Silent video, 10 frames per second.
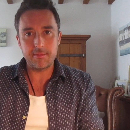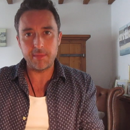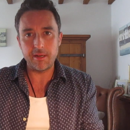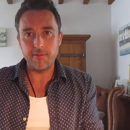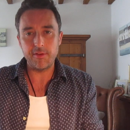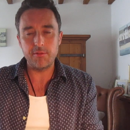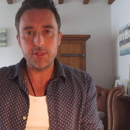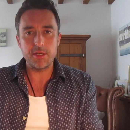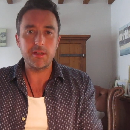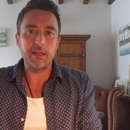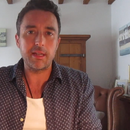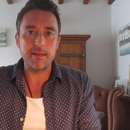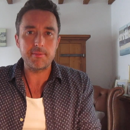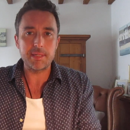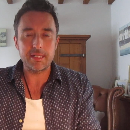immediate future,
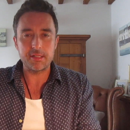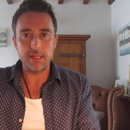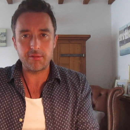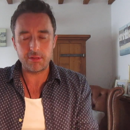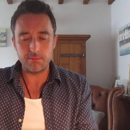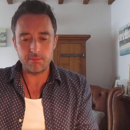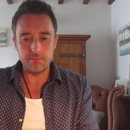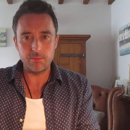and potential outcome.